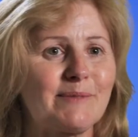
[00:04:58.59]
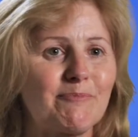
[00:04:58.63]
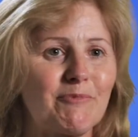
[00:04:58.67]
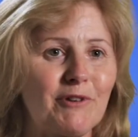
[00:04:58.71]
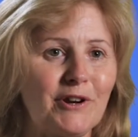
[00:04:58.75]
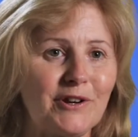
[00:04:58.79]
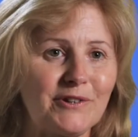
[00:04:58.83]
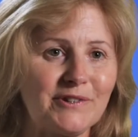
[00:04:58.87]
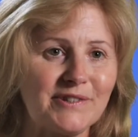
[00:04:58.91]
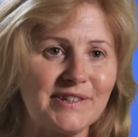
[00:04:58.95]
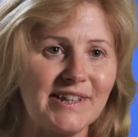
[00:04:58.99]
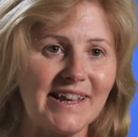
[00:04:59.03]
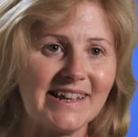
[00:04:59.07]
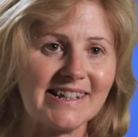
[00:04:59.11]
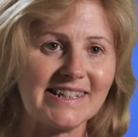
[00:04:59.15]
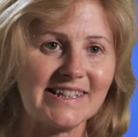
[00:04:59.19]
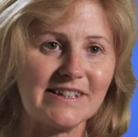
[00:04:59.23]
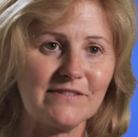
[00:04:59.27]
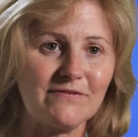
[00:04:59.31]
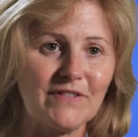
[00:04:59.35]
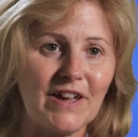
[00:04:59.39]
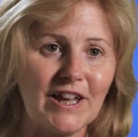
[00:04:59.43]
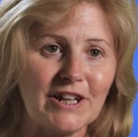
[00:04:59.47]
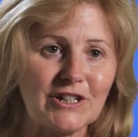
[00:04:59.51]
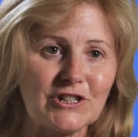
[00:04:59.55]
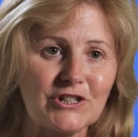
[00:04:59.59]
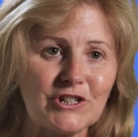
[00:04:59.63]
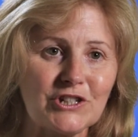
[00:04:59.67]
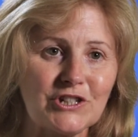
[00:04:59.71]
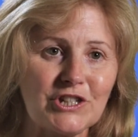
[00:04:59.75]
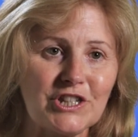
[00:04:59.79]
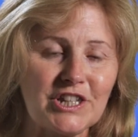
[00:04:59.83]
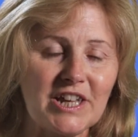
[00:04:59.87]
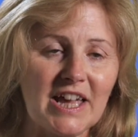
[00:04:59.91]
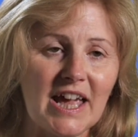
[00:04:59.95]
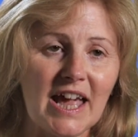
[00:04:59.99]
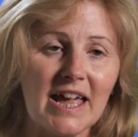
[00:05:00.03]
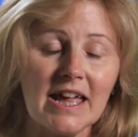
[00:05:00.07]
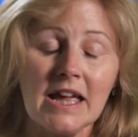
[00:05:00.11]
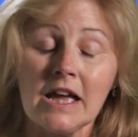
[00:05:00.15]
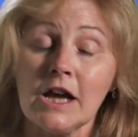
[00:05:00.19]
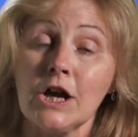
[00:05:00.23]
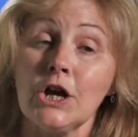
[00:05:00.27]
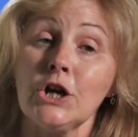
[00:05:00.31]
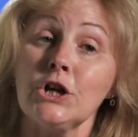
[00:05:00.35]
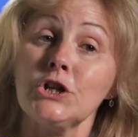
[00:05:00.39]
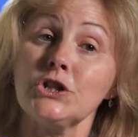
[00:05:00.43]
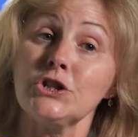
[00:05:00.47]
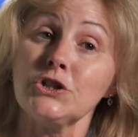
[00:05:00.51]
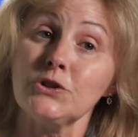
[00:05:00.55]
process of HTA
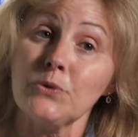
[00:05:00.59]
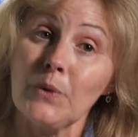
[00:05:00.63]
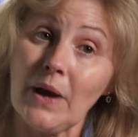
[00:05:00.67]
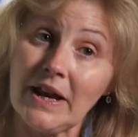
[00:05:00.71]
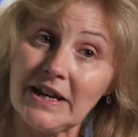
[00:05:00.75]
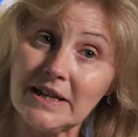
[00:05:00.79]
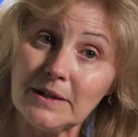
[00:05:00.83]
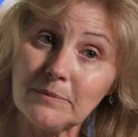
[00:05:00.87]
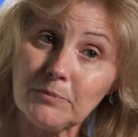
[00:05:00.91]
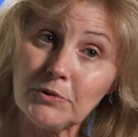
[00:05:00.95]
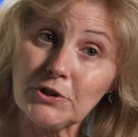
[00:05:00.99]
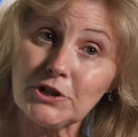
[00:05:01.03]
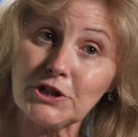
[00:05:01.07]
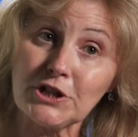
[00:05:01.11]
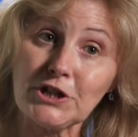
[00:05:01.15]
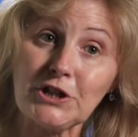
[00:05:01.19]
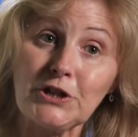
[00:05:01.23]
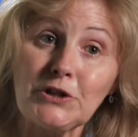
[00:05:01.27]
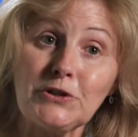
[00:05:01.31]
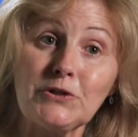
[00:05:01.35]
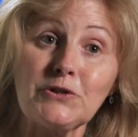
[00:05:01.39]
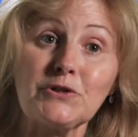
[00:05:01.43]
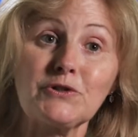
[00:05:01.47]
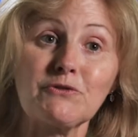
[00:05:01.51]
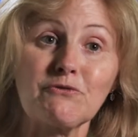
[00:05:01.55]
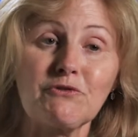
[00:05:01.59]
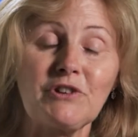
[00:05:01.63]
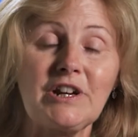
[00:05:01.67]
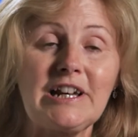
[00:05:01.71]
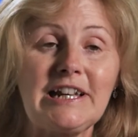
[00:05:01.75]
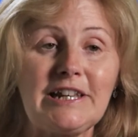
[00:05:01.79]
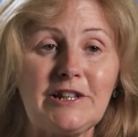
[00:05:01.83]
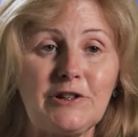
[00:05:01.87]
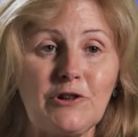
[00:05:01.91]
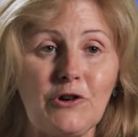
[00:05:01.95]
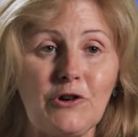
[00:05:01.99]
to anybody who's really